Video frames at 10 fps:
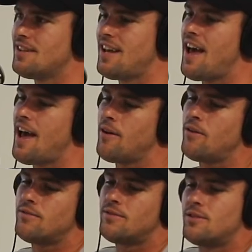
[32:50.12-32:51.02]
Yeah,
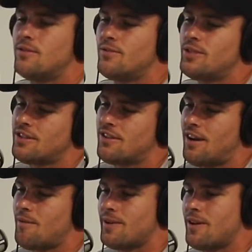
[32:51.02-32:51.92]
well, what's a grub,
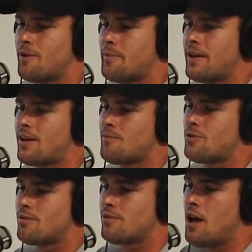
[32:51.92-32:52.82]
you know what I mean? Like, I'm
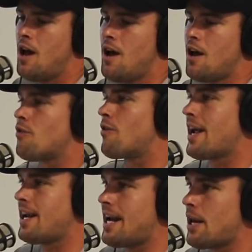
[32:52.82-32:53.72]
not raking
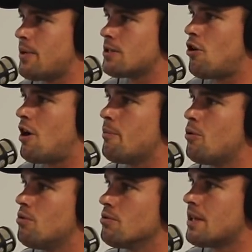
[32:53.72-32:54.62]
anyone's
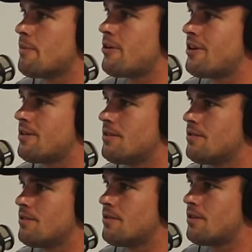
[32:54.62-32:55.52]
eyeballs, am I? Or
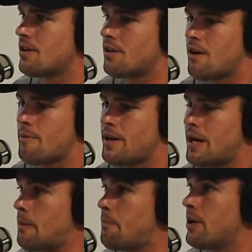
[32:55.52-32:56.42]
like grabbing
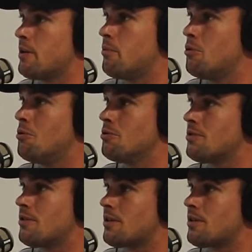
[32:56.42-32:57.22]
anyone by the balls, like